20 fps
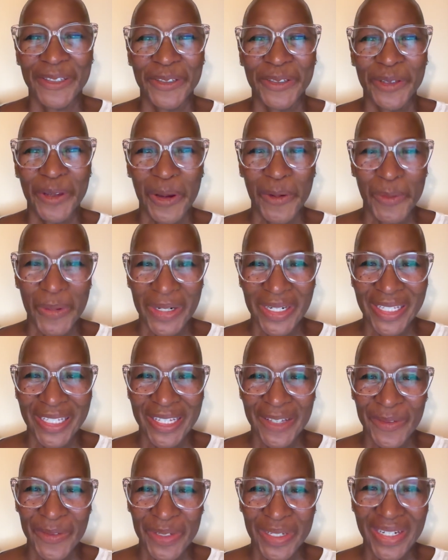So I want to
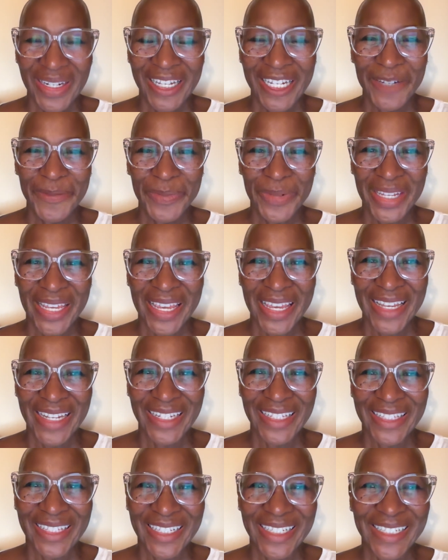give you an update.
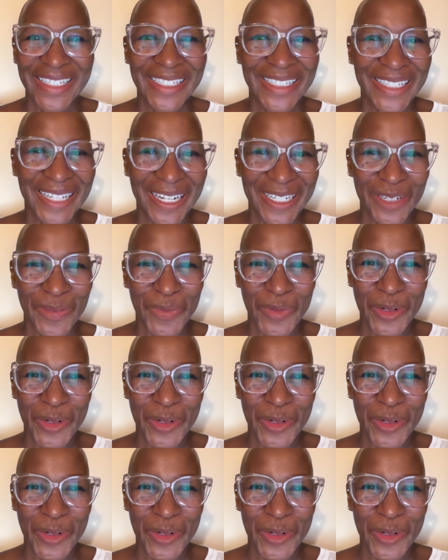This is Dr.